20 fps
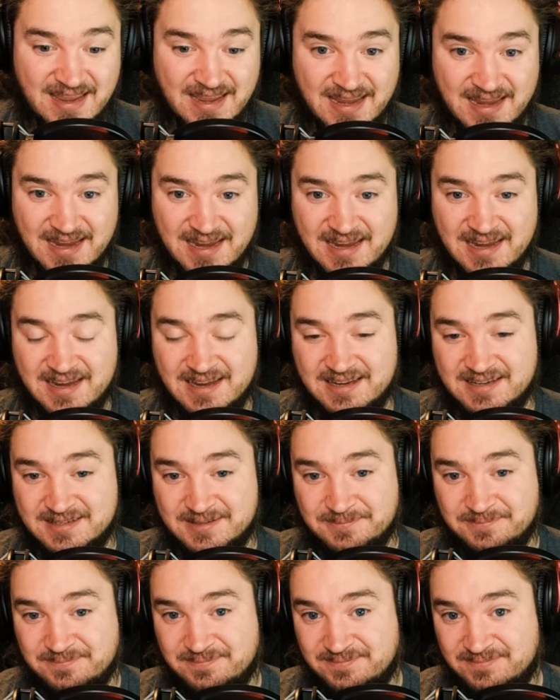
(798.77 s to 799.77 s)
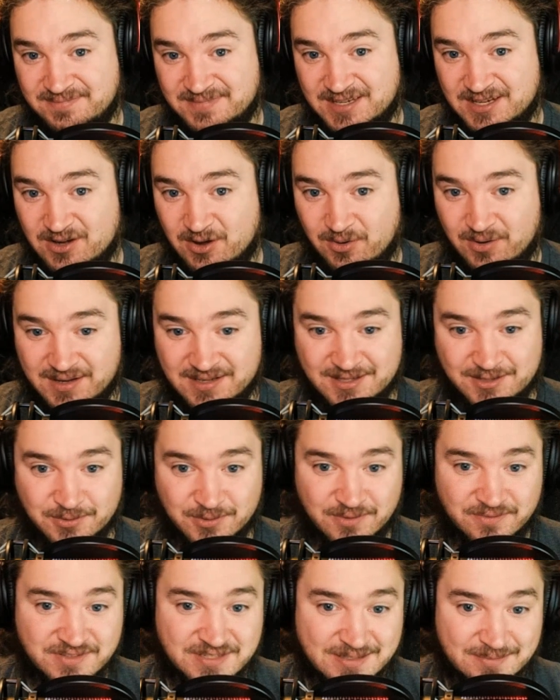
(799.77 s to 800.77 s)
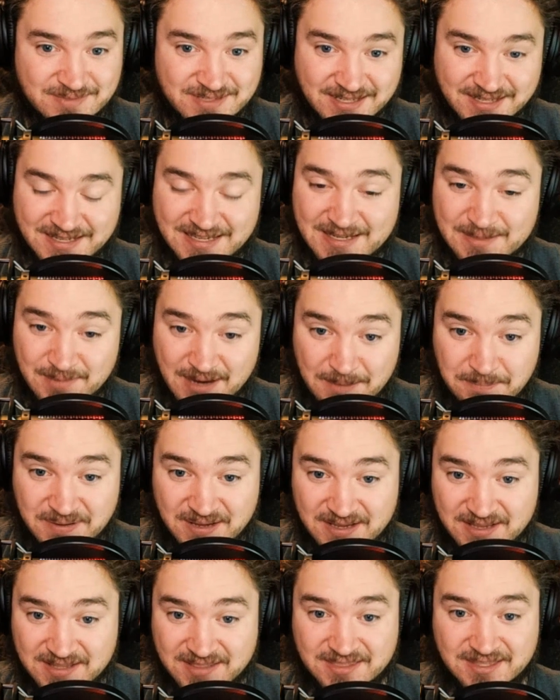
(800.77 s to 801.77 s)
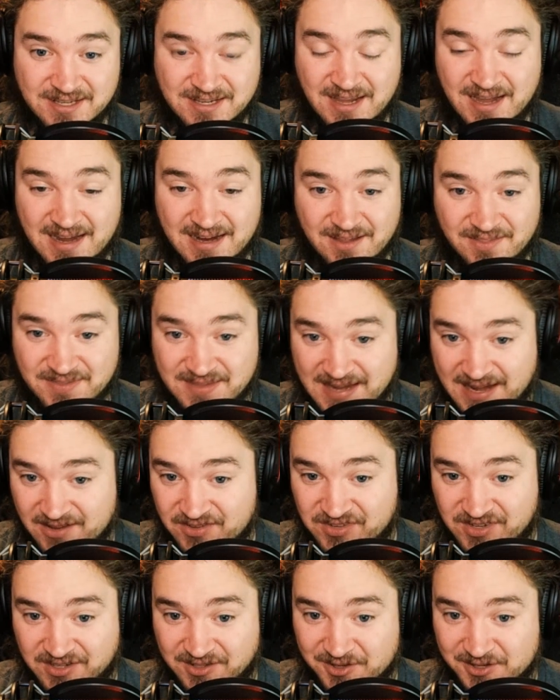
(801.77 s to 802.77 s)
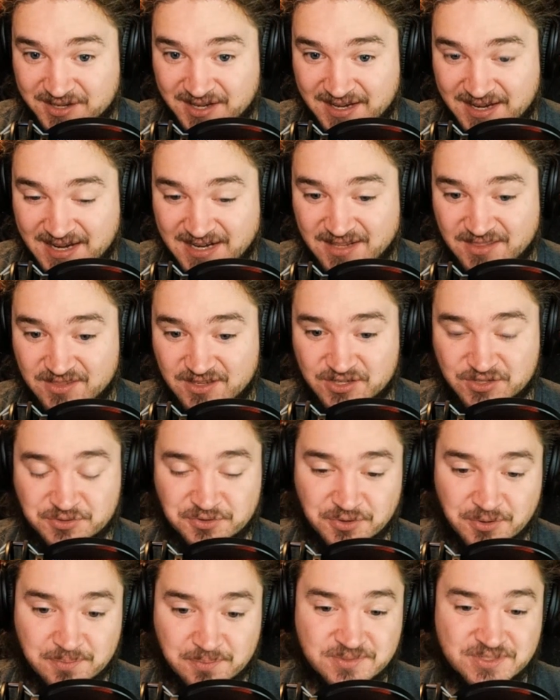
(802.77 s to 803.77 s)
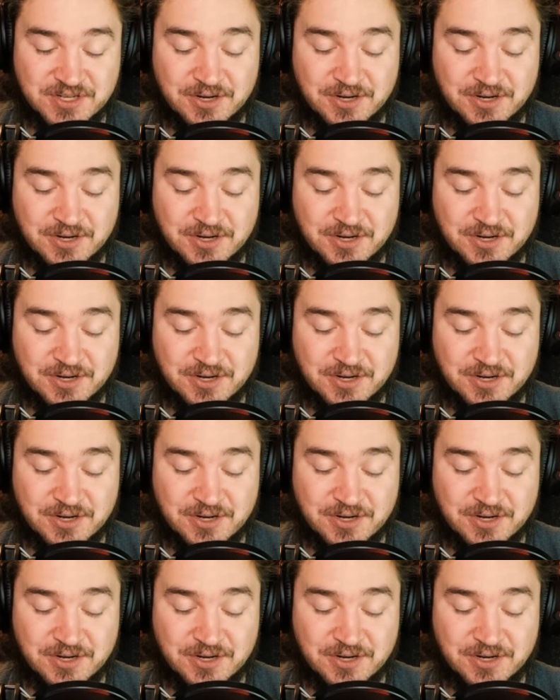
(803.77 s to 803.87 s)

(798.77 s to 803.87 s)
And, it sort of seems like he might be the guy on the outside looking in this group.